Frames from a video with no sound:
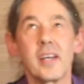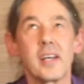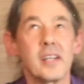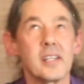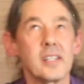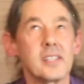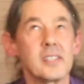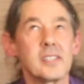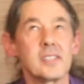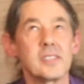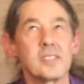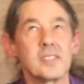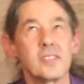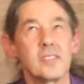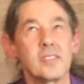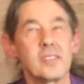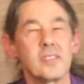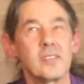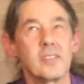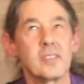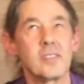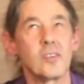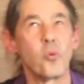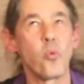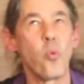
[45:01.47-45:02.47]
a
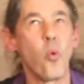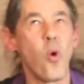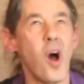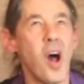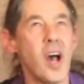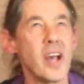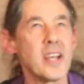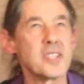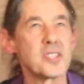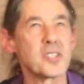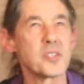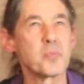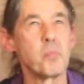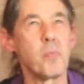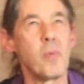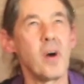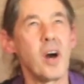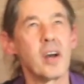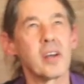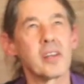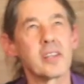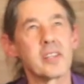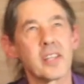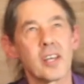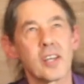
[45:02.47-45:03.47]
wise
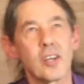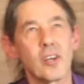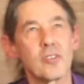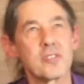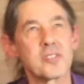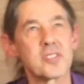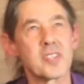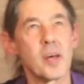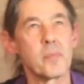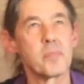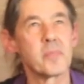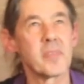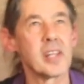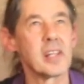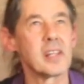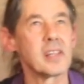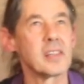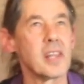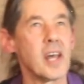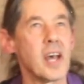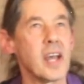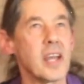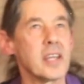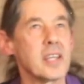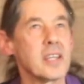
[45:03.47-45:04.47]
monk that goes something
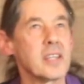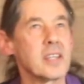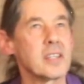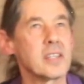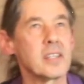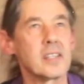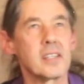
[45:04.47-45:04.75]
like,